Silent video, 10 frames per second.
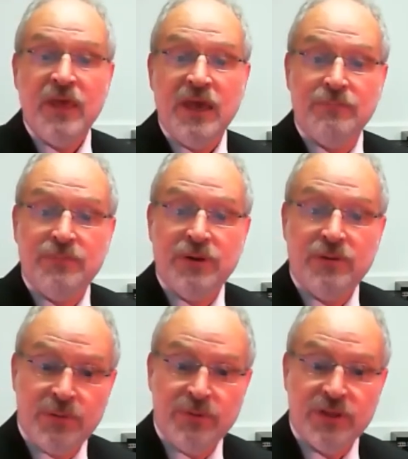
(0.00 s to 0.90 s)
and
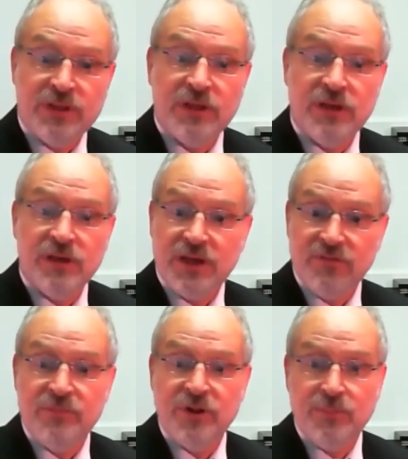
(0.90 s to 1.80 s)
public
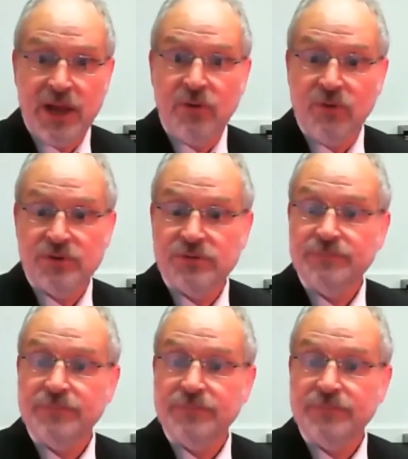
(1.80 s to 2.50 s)
governmental powers.